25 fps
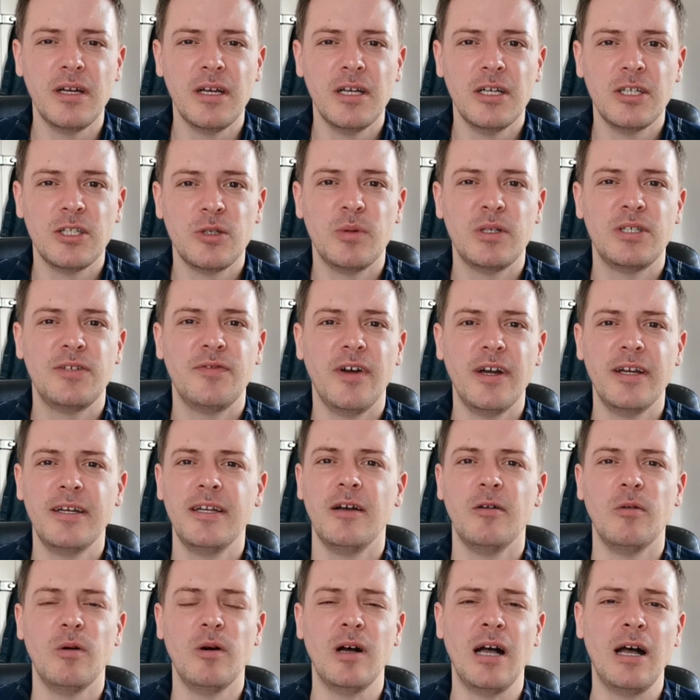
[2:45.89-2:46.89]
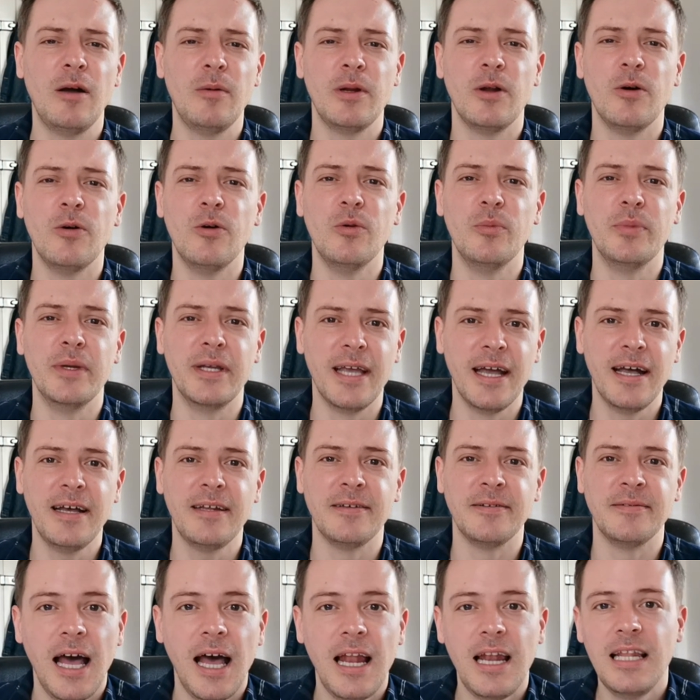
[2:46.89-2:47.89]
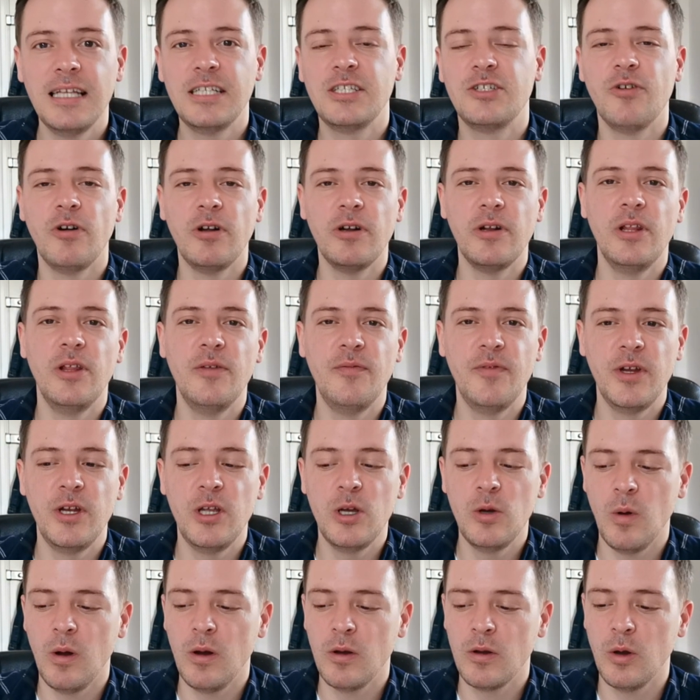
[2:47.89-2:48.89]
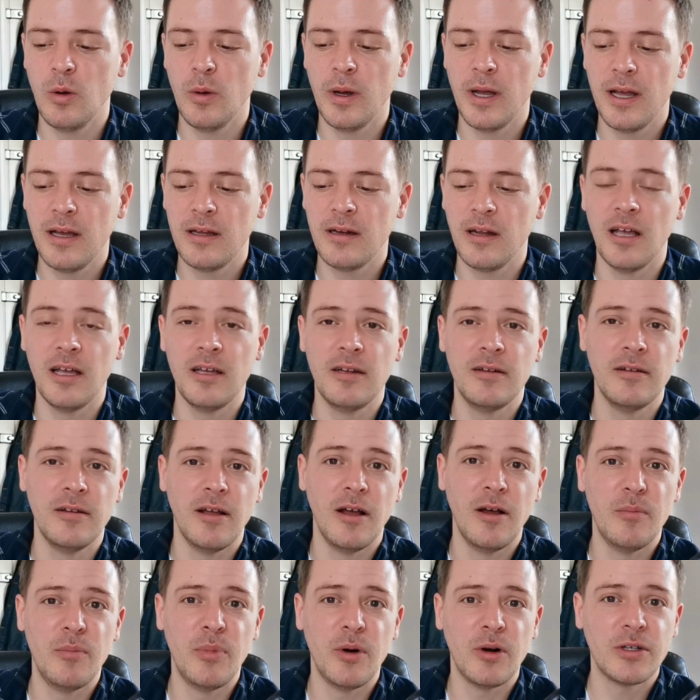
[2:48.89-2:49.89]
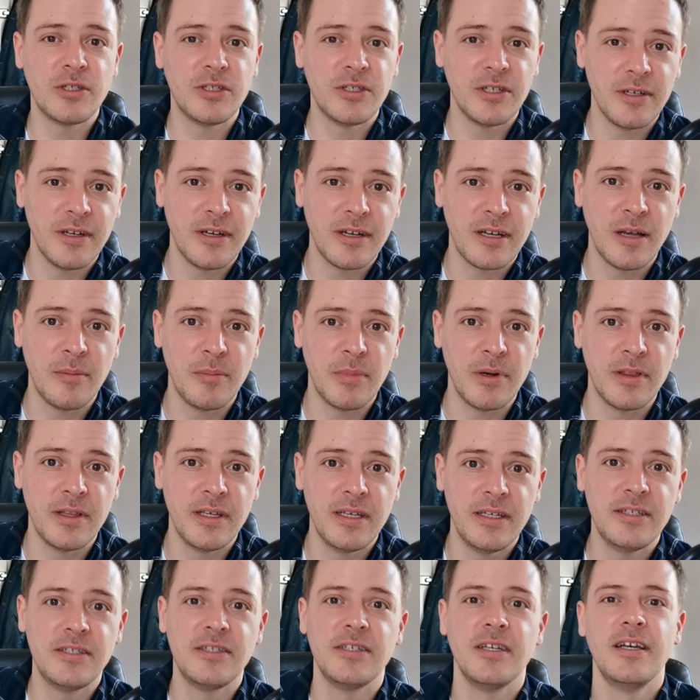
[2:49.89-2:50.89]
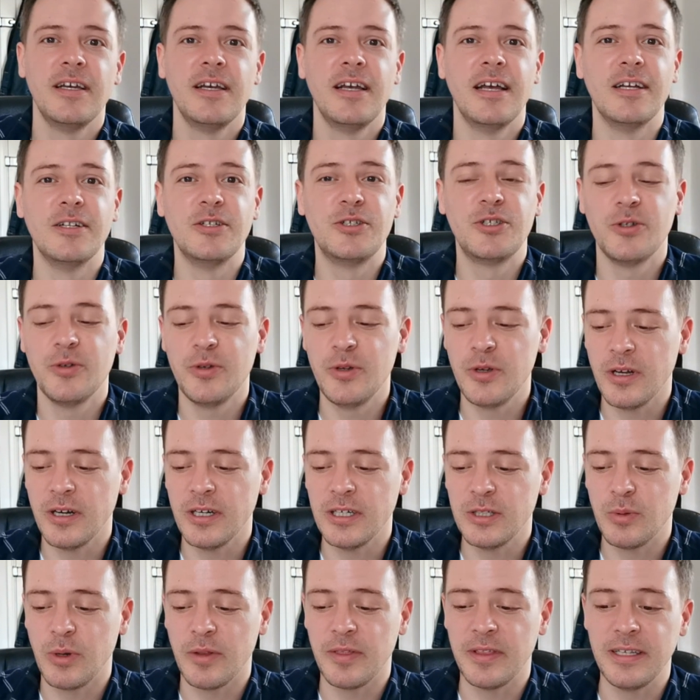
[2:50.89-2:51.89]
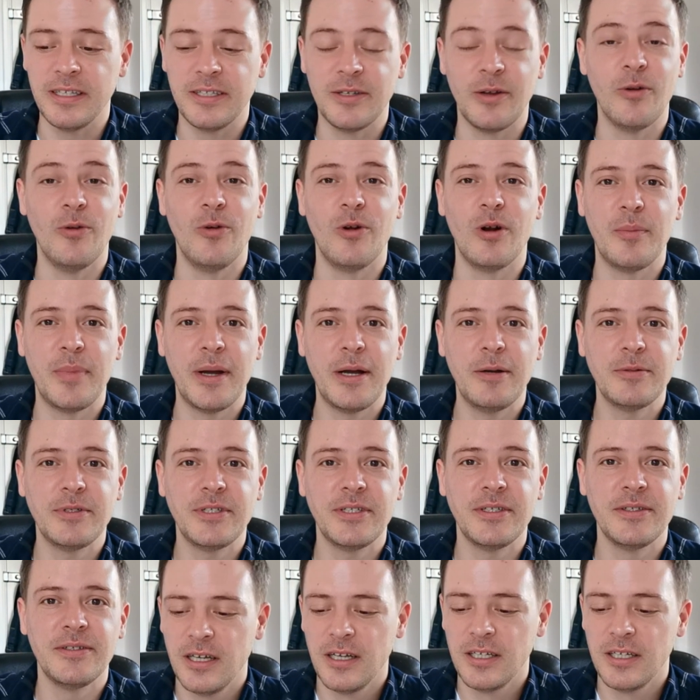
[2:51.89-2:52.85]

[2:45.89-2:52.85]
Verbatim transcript: So let's find out how it all began. And later on in the video, I'll go ahead and unbox a couple of these and show you guys what these are all about.